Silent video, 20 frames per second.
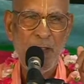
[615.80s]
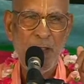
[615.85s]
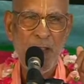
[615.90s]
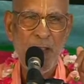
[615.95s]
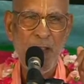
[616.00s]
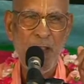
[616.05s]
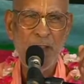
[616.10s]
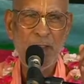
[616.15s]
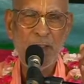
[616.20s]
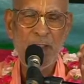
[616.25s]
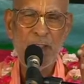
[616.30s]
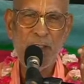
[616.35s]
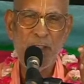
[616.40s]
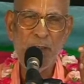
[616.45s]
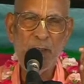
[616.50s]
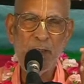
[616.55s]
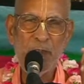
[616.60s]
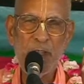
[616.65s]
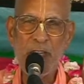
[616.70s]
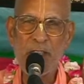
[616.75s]
And he
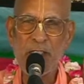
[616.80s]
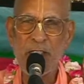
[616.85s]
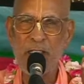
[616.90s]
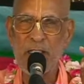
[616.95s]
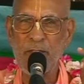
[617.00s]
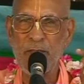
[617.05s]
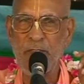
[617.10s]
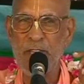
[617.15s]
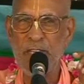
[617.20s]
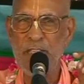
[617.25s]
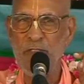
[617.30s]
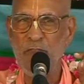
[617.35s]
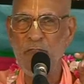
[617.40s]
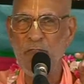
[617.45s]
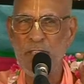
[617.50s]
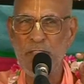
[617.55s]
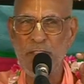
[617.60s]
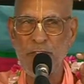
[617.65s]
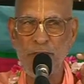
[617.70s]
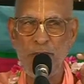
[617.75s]
knew that he is very
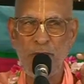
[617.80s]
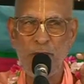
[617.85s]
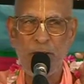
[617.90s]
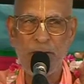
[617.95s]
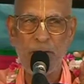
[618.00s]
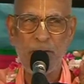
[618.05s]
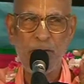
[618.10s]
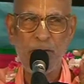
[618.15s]
qualified.